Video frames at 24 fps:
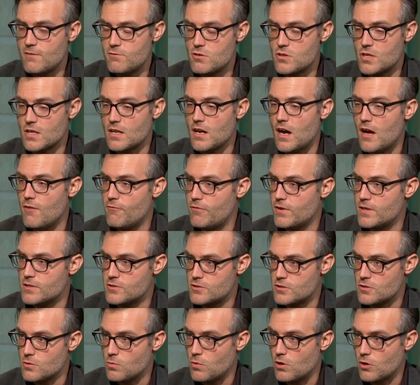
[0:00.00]
gave you the
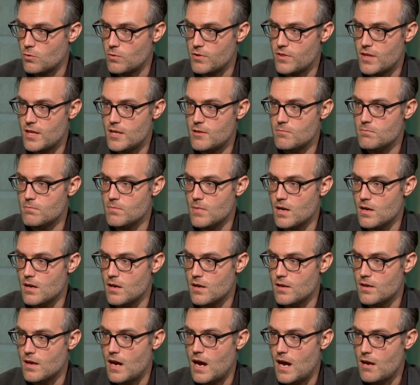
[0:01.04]
confidence to work with him
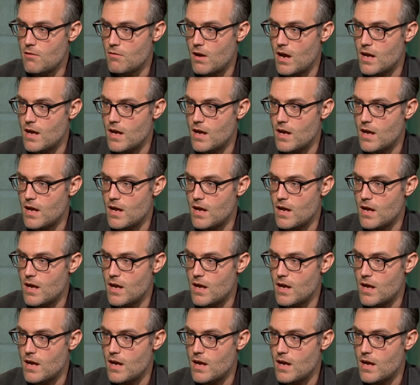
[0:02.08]
on High